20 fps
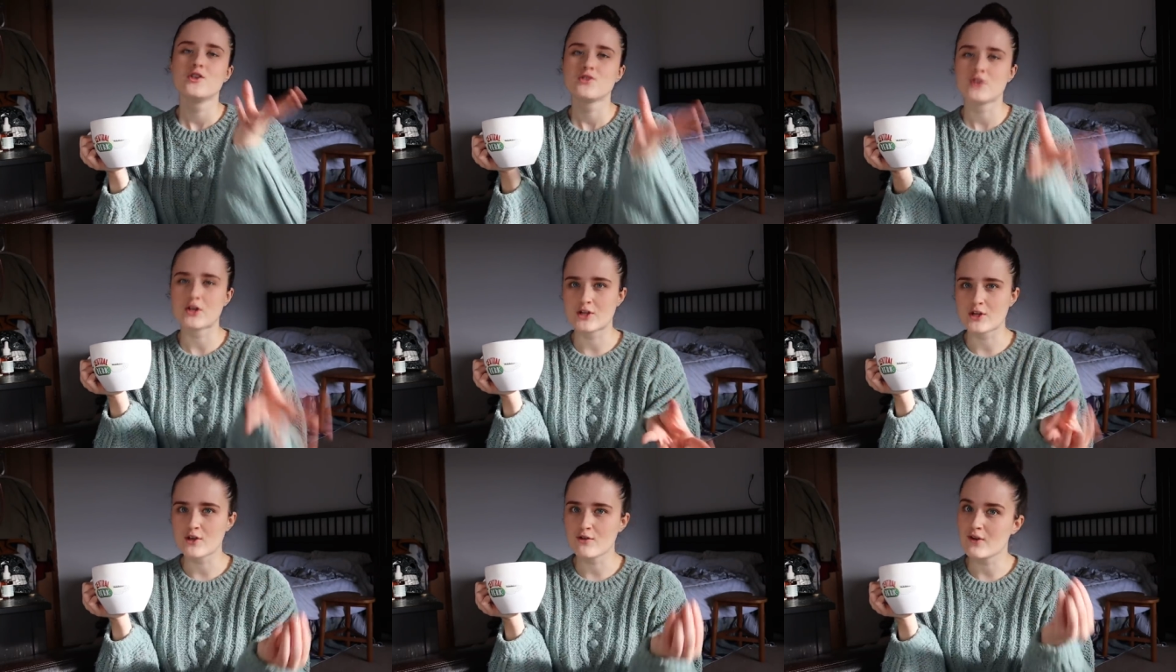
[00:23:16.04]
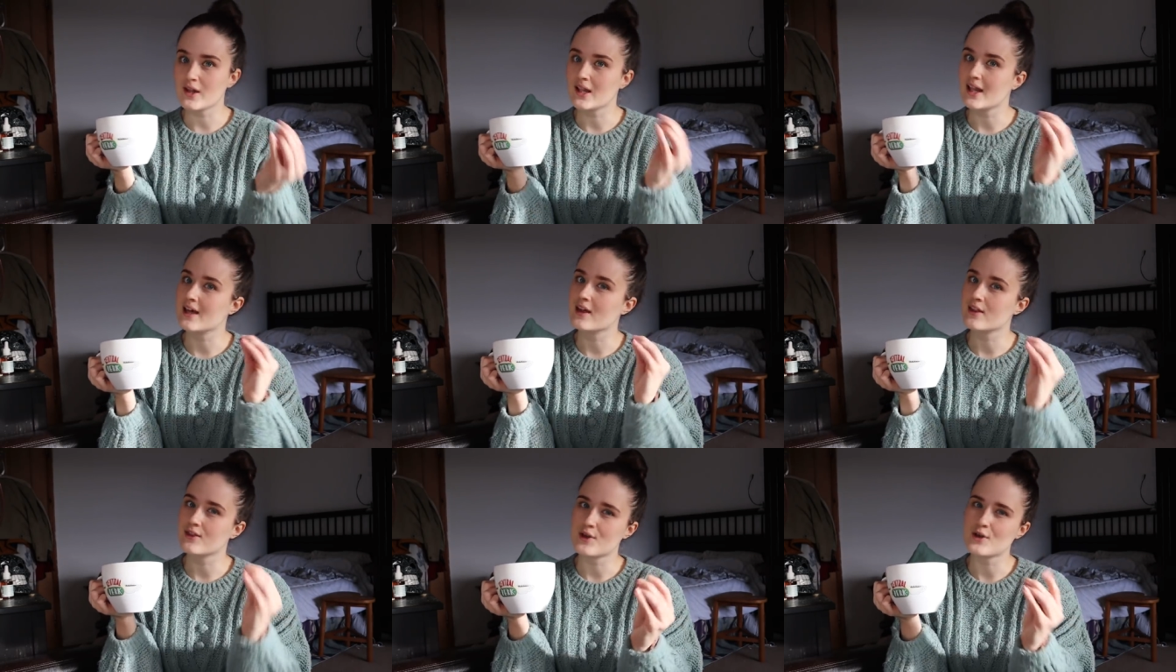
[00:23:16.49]
So I do feel
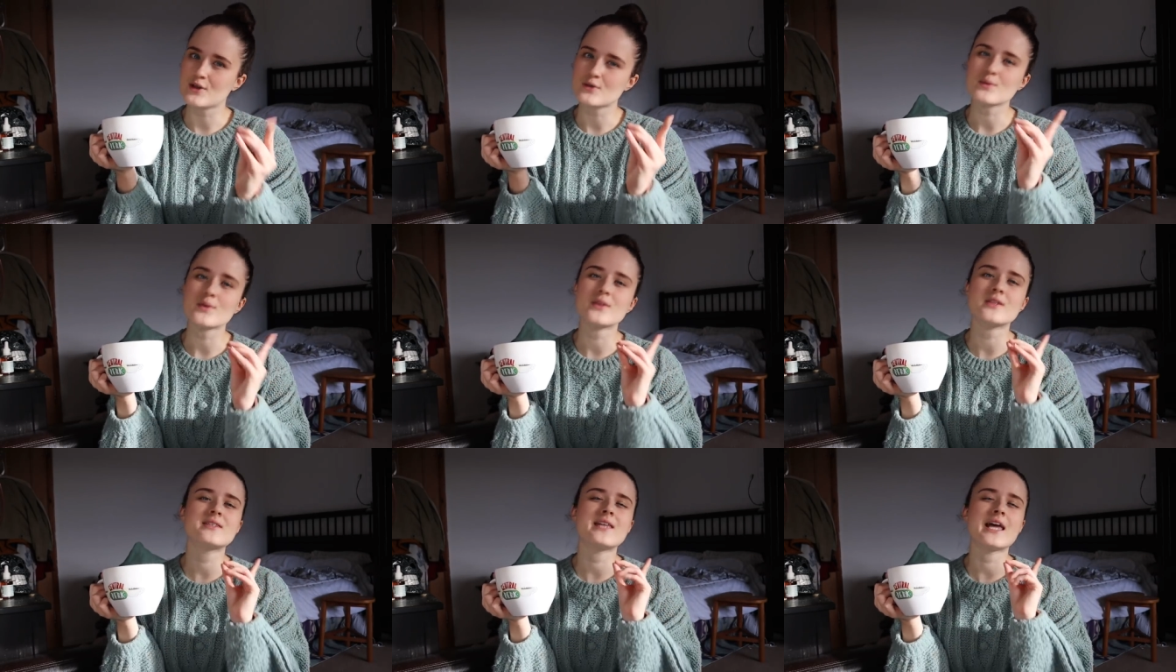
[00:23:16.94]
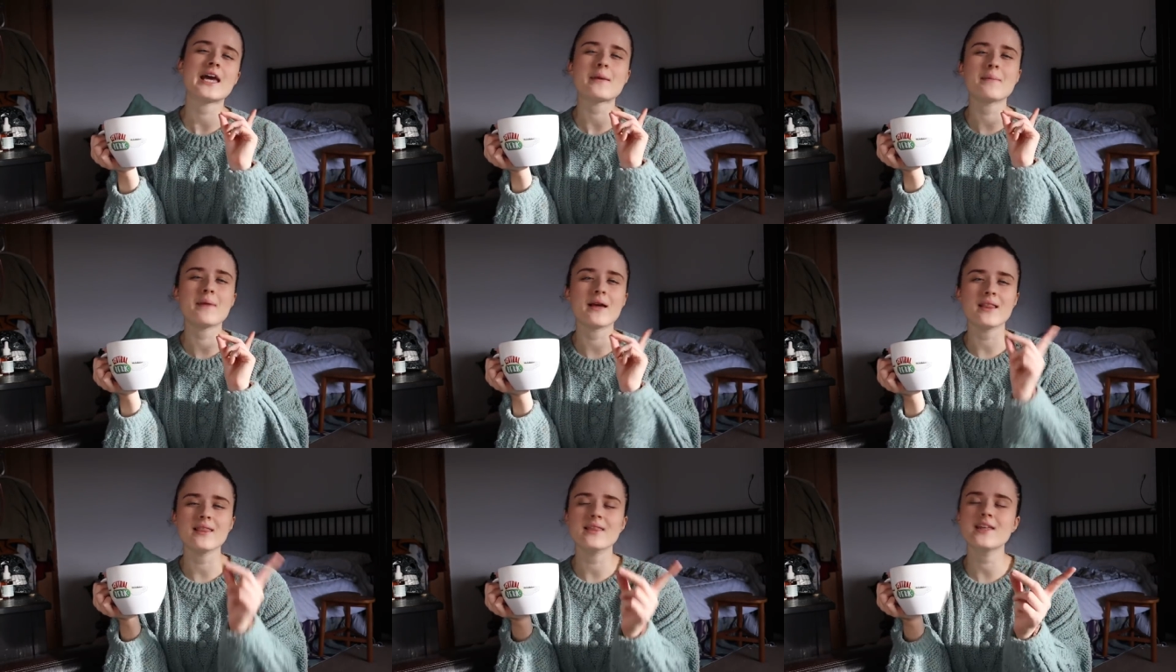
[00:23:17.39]
like those ones take
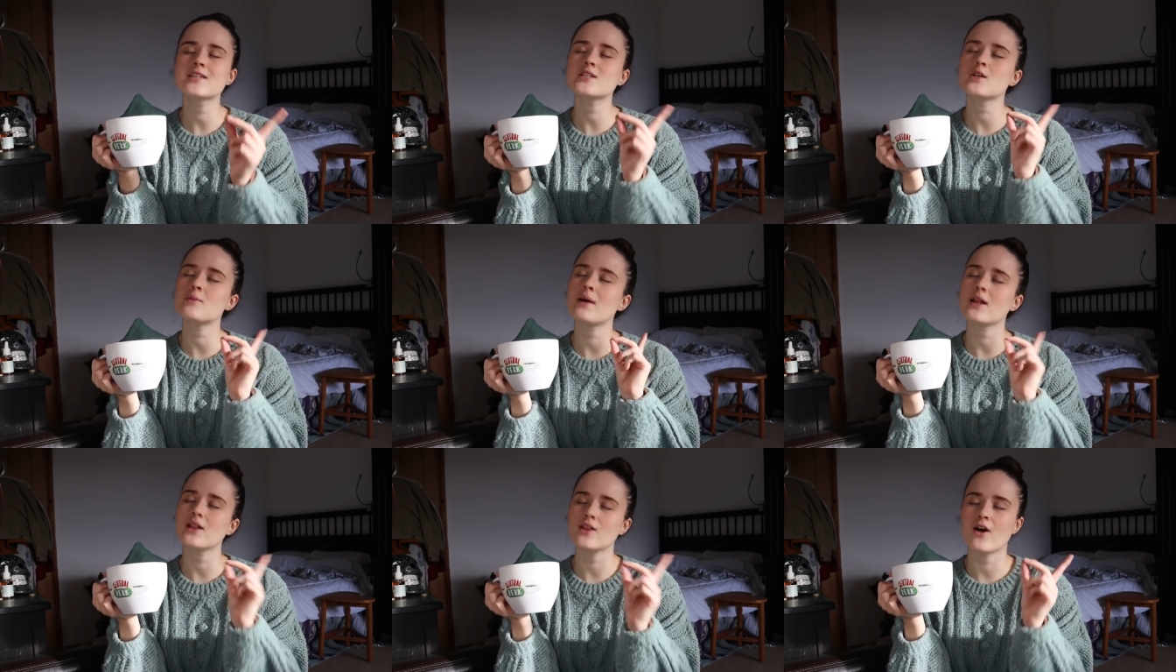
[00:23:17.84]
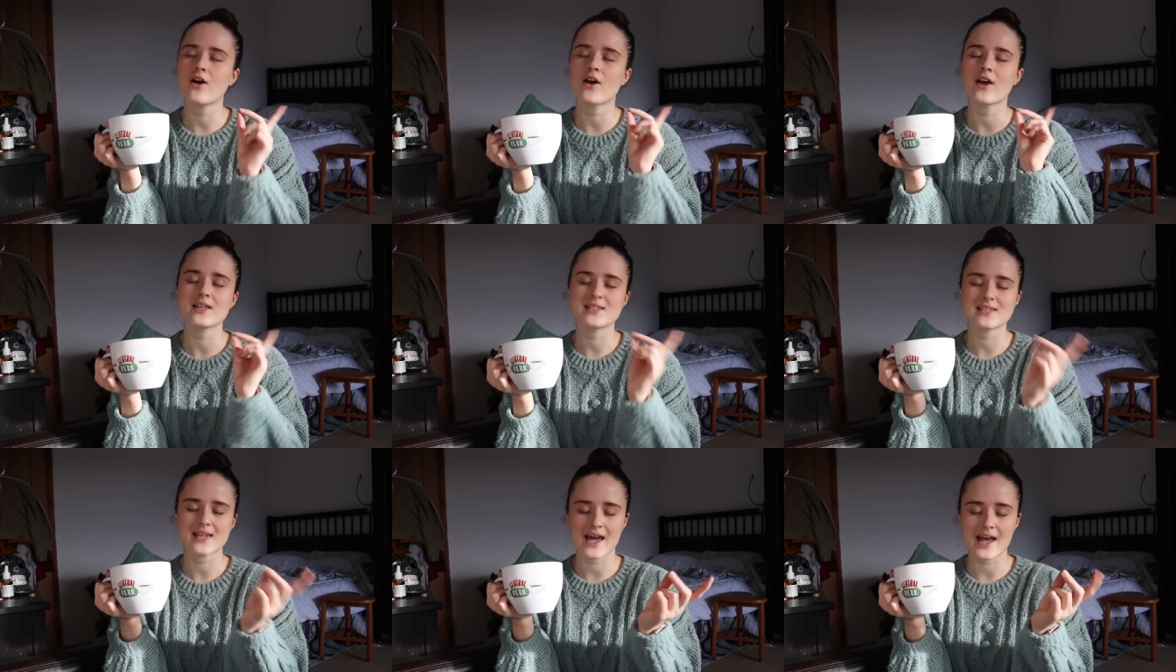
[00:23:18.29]
me a little bit
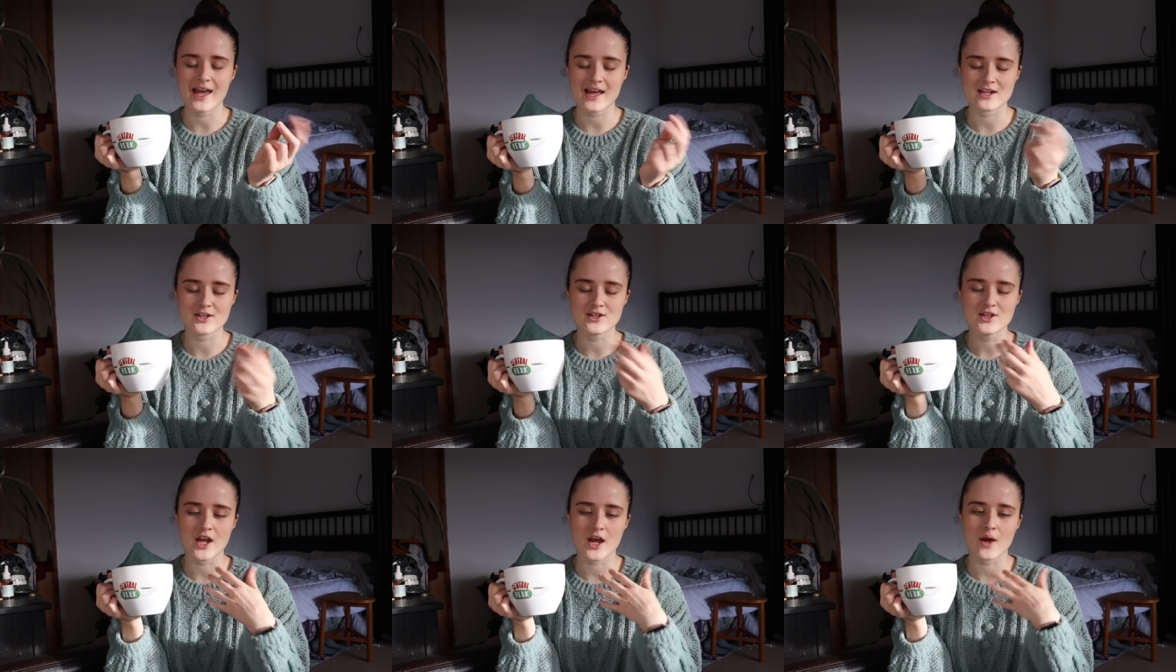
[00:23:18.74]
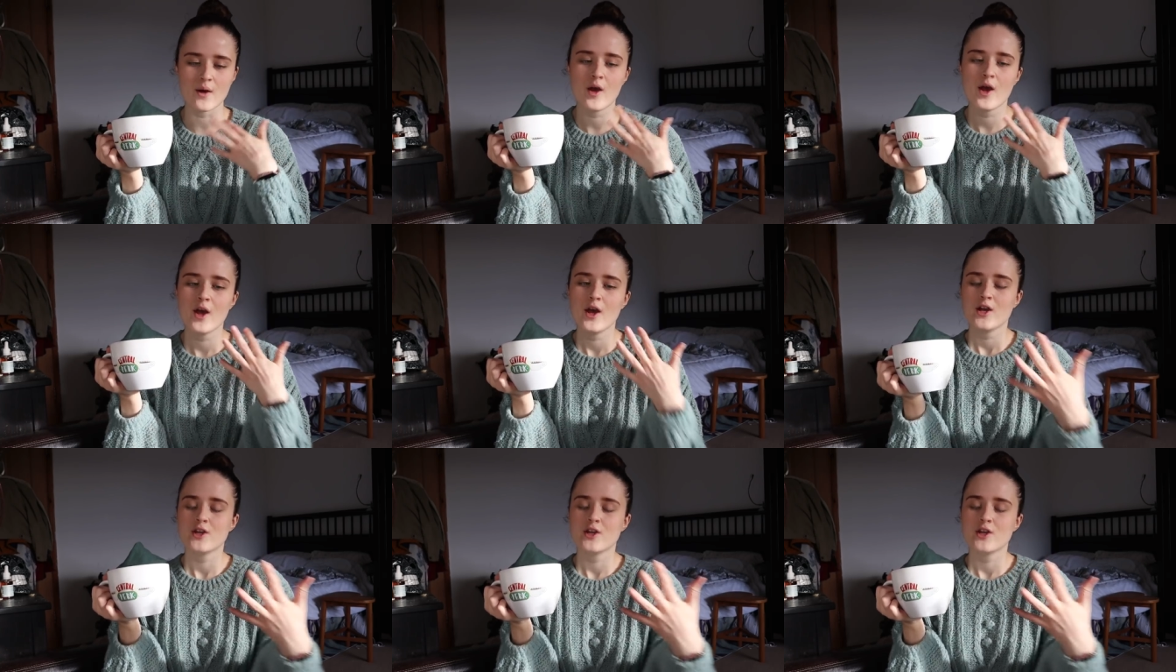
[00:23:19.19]
longer to get into